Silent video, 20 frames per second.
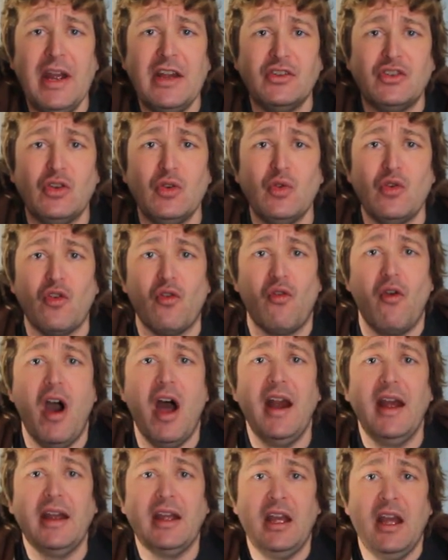into
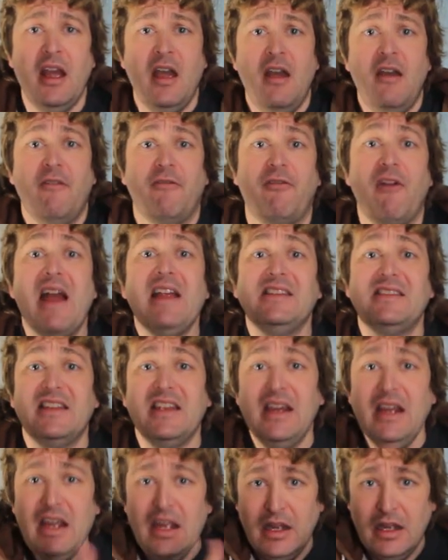neurotic
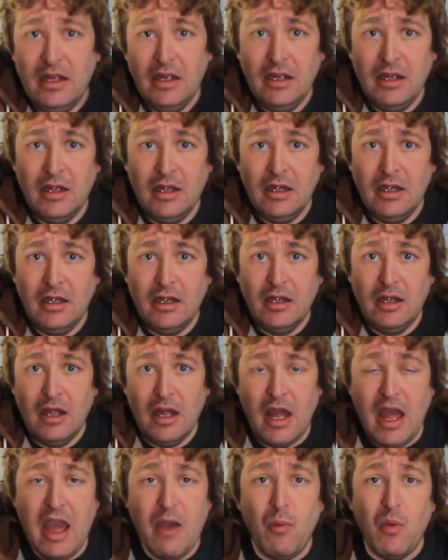frenzy,
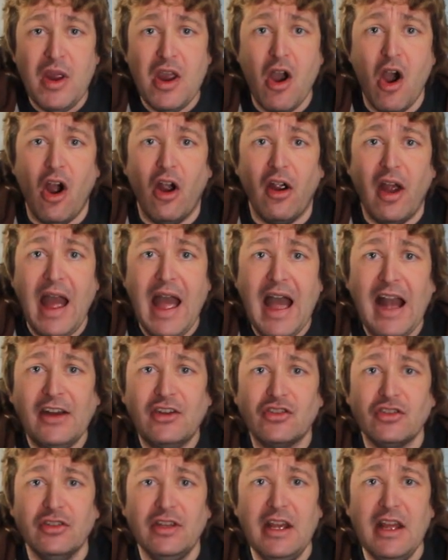and we are
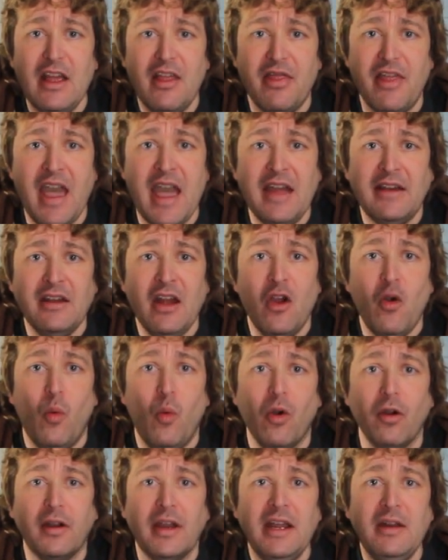actually then
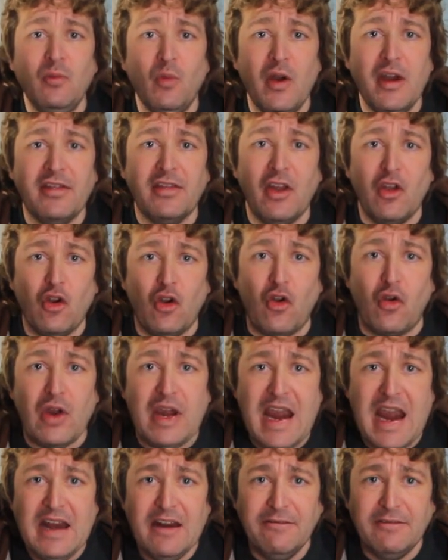working with
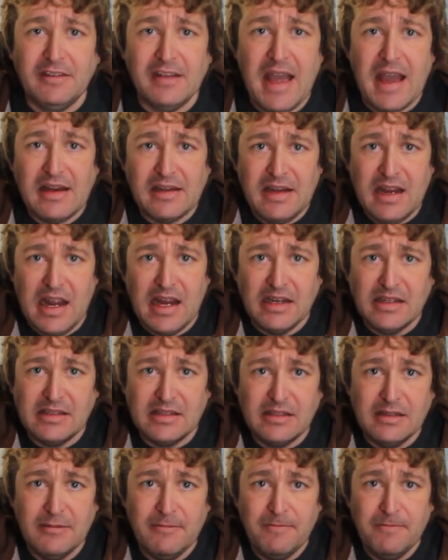creative
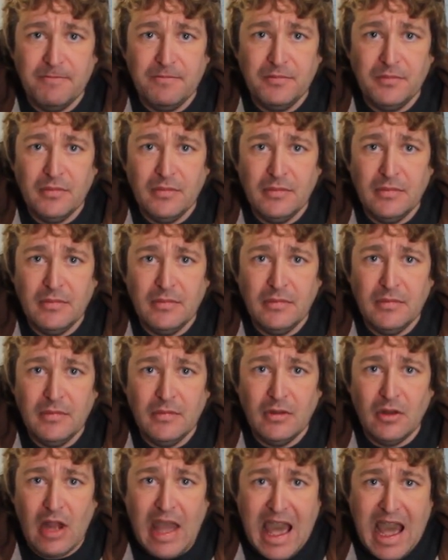techniques,
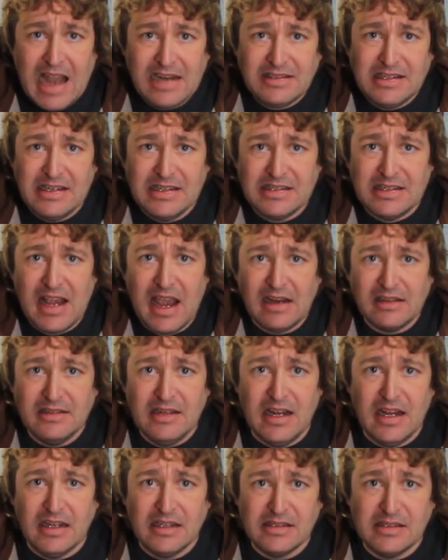acting
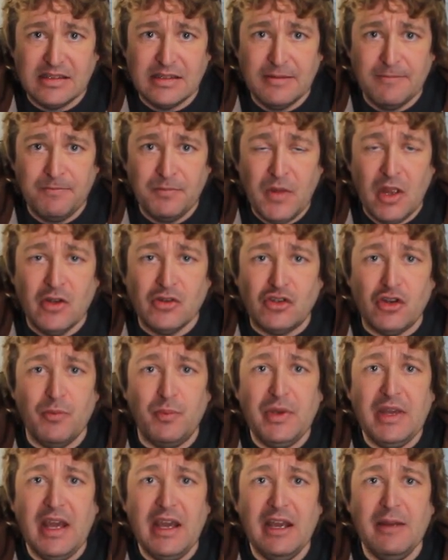techniques, to
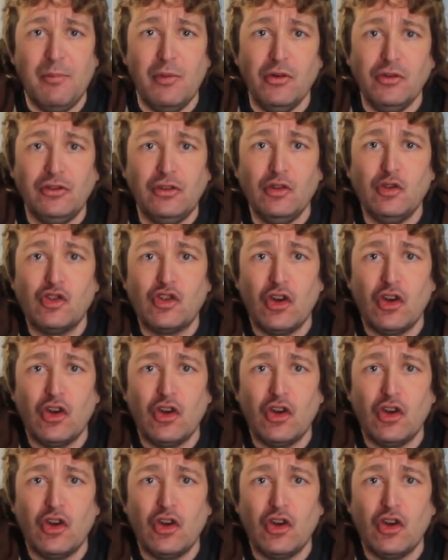be able to